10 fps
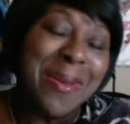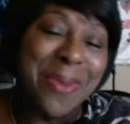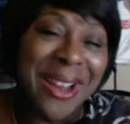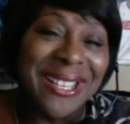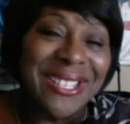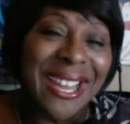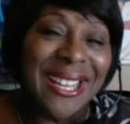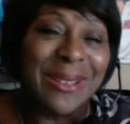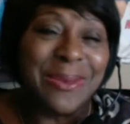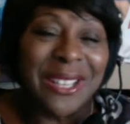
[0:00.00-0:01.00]
Brandon
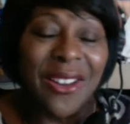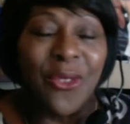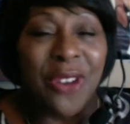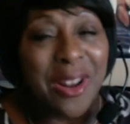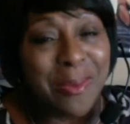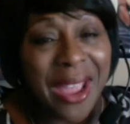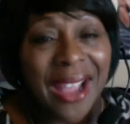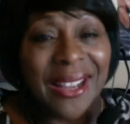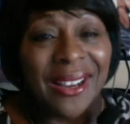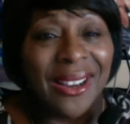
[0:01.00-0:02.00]
Jacobs, running
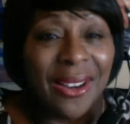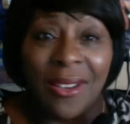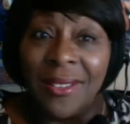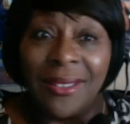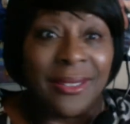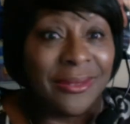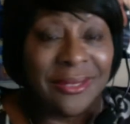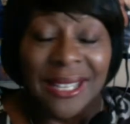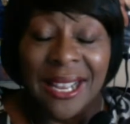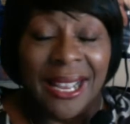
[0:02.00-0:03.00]
back.
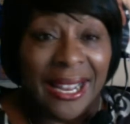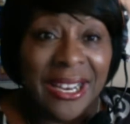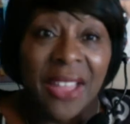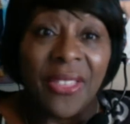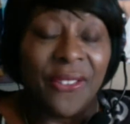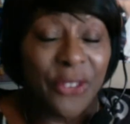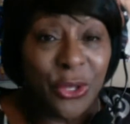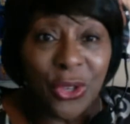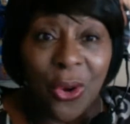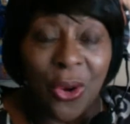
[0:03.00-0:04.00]
Another
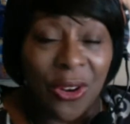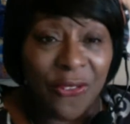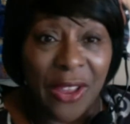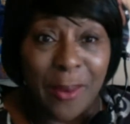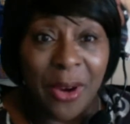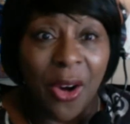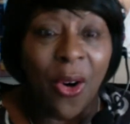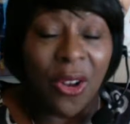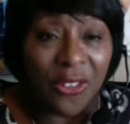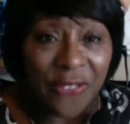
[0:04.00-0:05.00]
future Hall of Famer, a
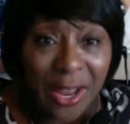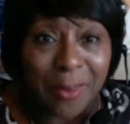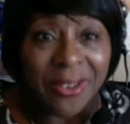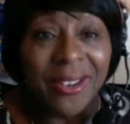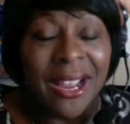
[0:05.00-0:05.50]
Hall of Famer.